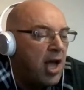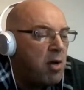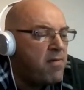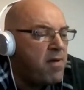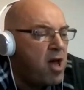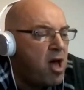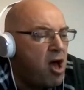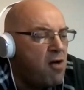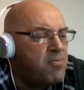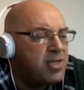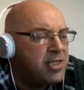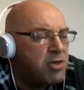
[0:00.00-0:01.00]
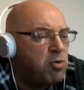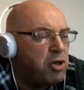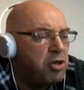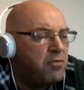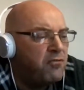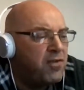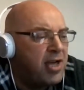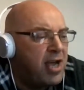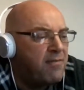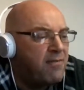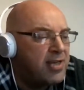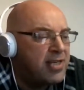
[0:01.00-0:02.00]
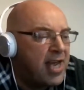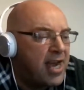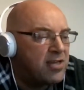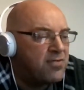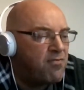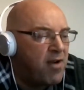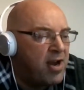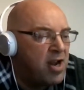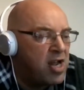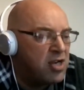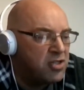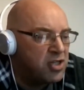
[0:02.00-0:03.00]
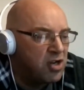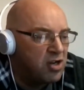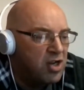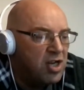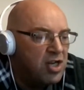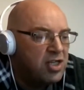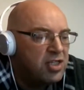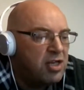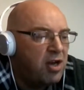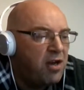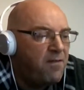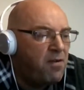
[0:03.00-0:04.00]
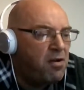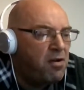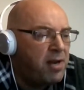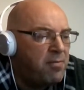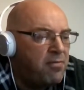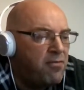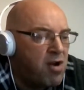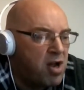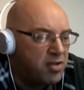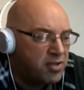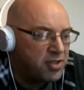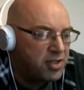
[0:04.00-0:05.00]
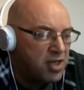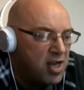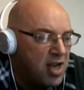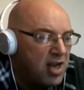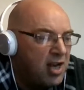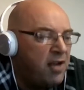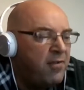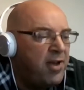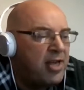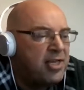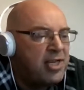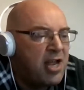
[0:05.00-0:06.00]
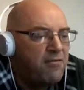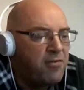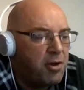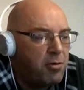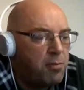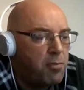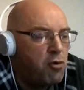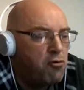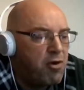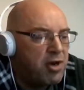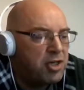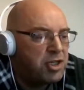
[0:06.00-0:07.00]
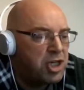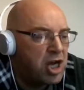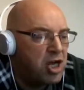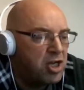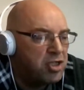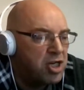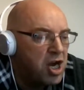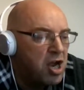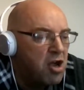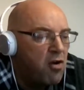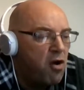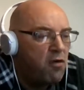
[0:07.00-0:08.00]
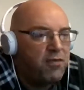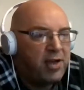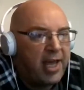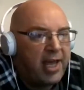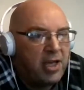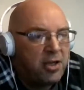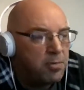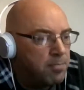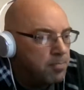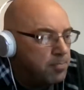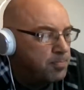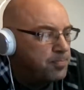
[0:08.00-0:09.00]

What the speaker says: However, Arthur still couldn't forgive his ex-friend Lancelot, so he followed him to France, leaving his nephew Mordred in charge of the kingdom.